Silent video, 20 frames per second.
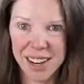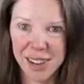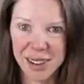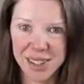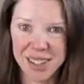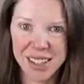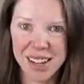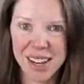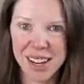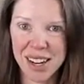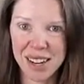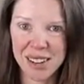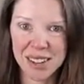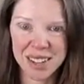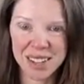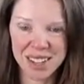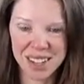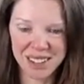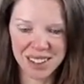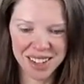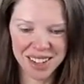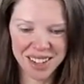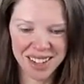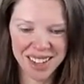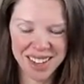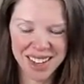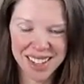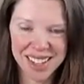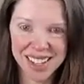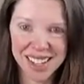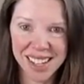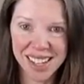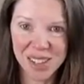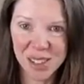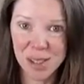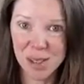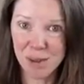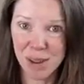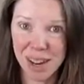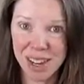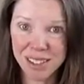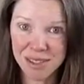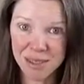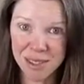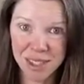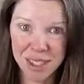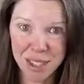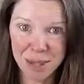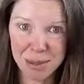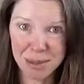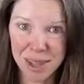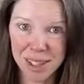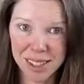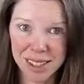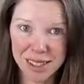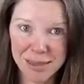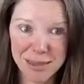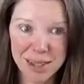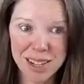or sending and receiving signals right in front of your belly,